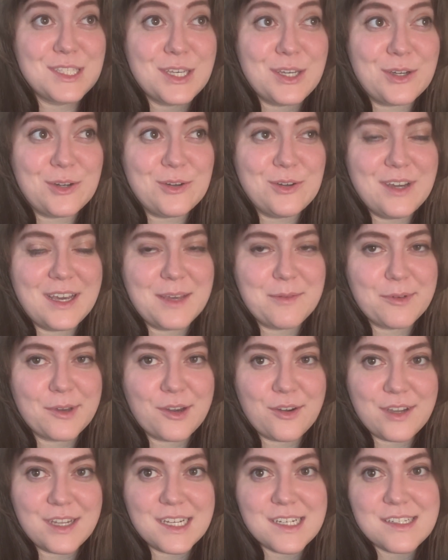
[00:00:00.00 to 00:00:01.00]
So I'm
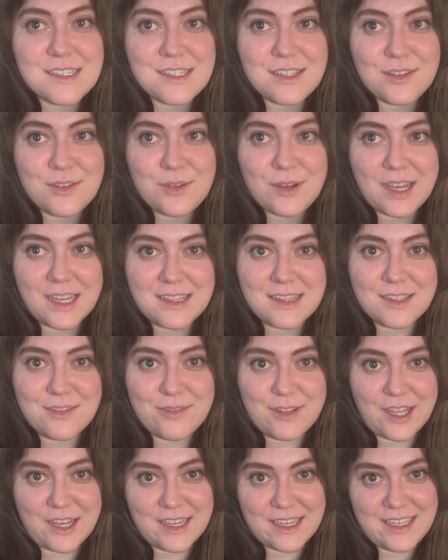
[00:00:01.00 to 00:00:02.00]
going to end the
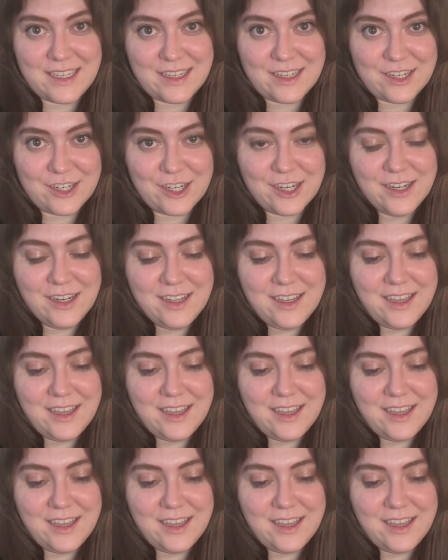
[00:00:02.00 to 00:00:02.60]
vlog here